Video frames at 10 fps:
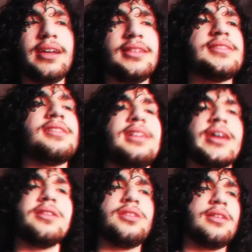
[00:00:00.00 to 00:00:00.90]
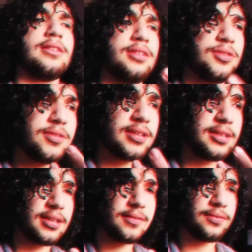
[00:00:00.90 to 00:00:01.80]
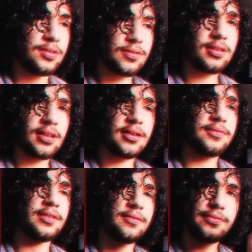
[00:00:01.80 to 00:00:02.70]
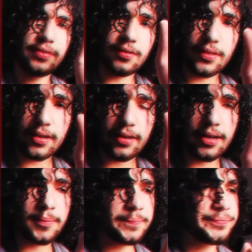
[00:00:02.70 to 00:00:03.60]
and see how you can give your love and fill their cup.